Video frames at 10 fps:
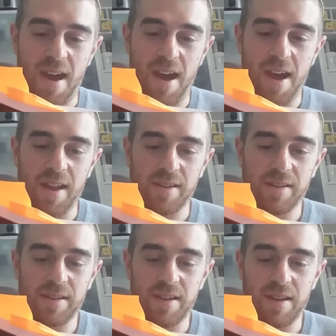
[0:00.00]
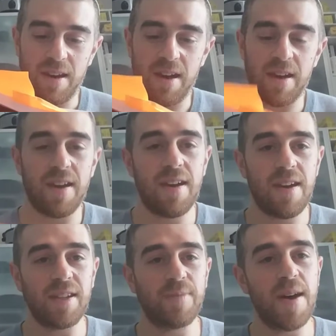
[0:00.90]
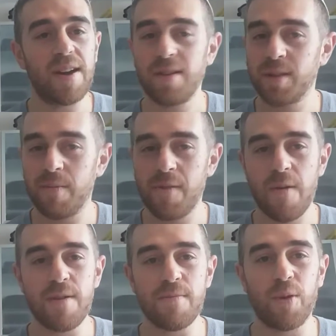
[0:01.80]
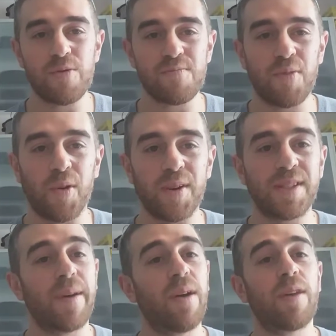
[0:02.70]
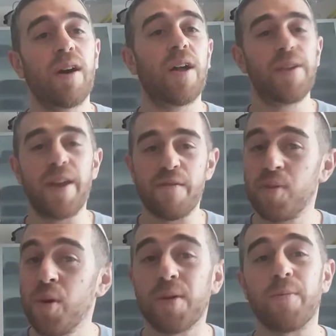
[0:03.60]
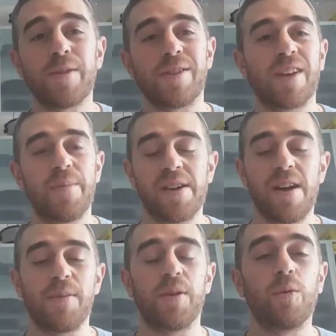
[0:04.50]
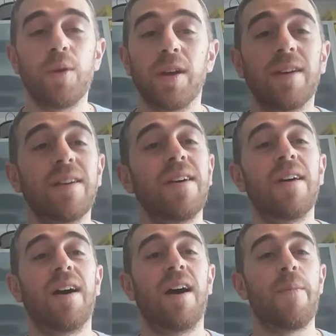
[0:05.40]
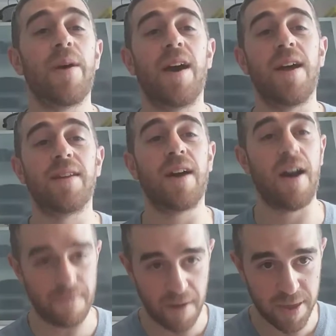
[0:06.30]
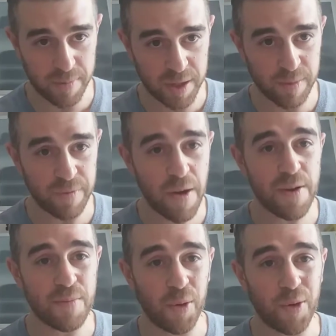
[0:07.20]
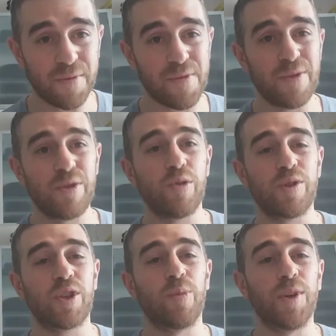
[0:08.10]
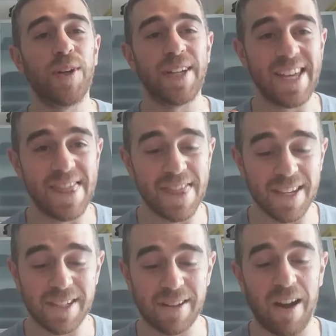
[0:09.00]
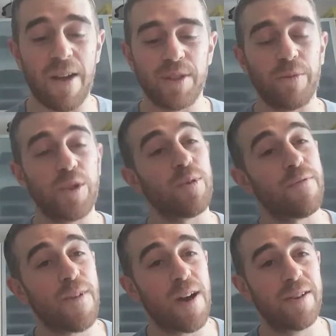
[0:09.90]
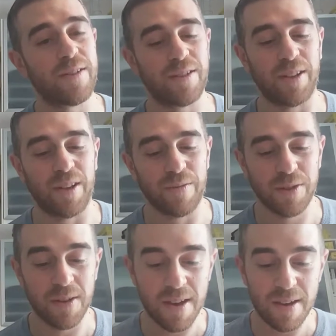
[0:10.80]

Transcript: and he's making some very important points about the holiday of Purim, which is coming up in a week, and I find them to be very important for the Jewish community in these times in which we find ourselves.